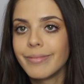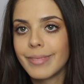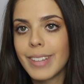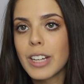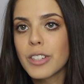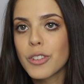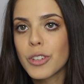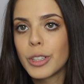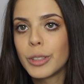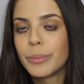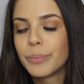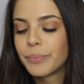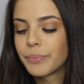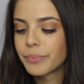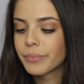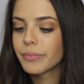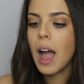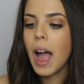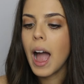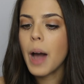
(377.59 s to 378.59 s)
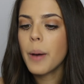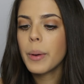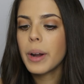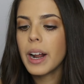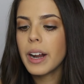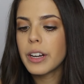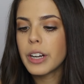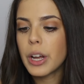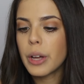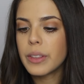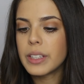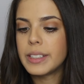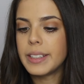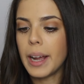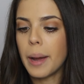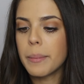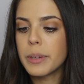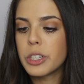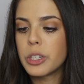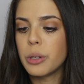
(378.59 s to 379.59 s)
Not true. How would I know the
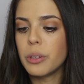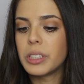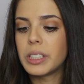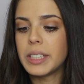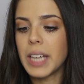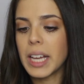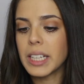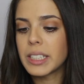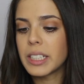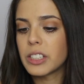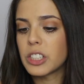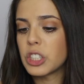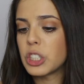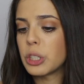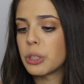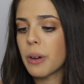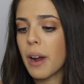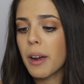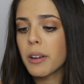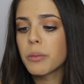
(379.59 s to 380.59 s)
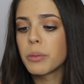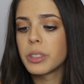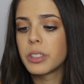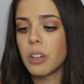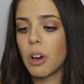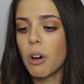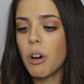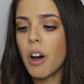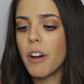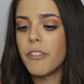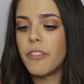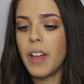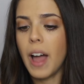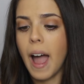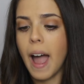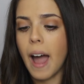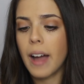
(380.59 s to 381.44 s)
damage you assess is a direct result of the